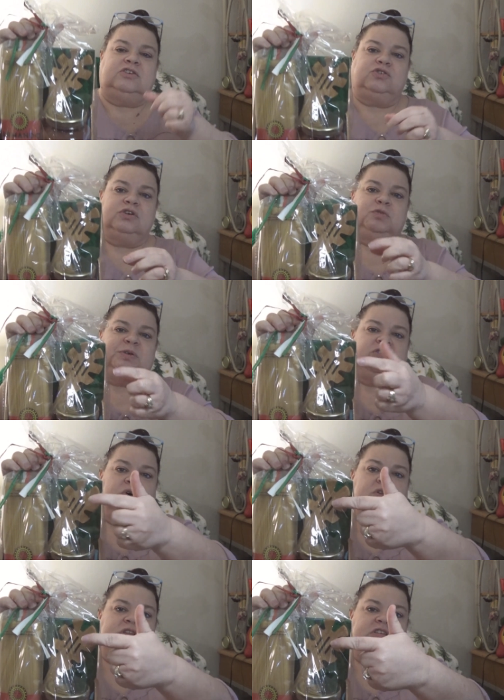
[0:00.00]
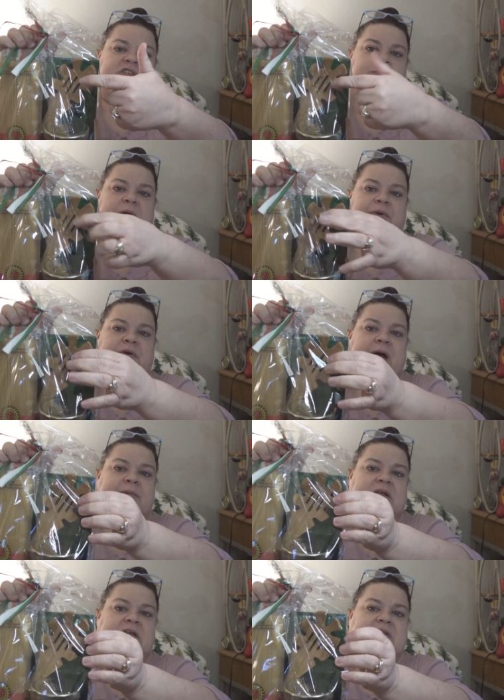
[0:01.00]
Truth be told, this is why we
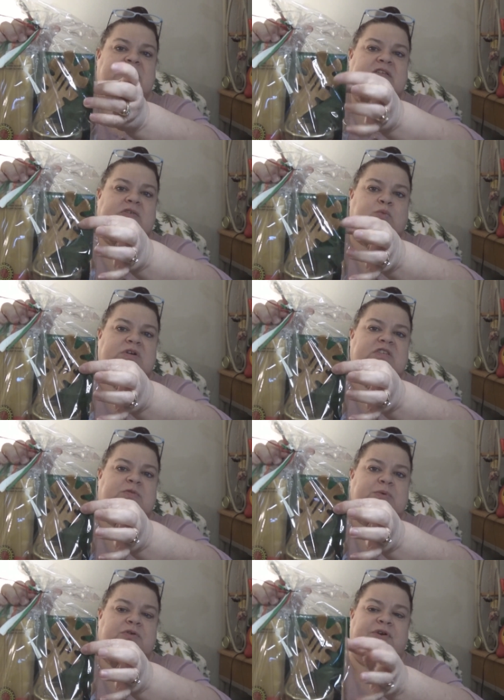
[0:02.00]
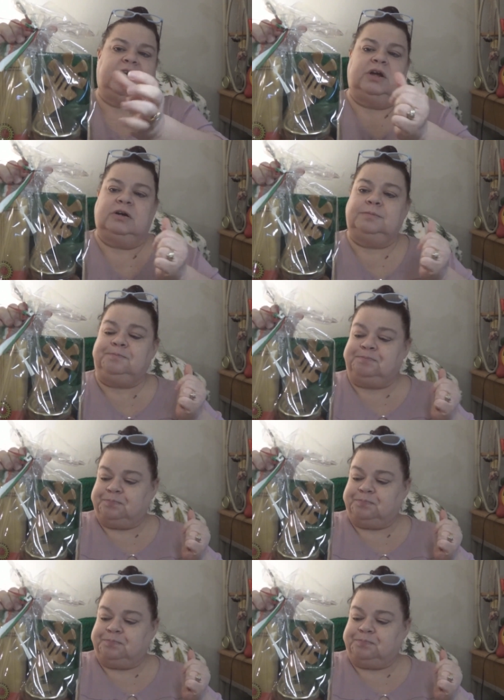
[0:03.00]
grabbed it, is this wooden spoon right here.